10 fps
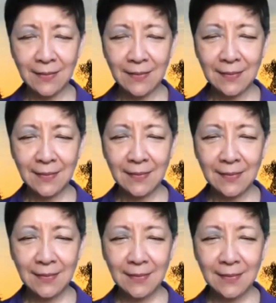
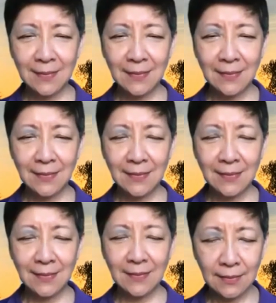
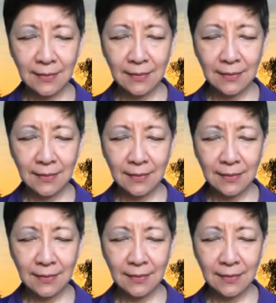
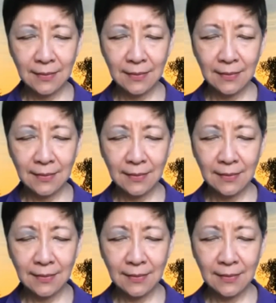
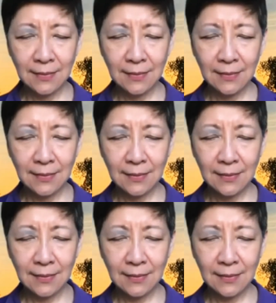(no one is talking)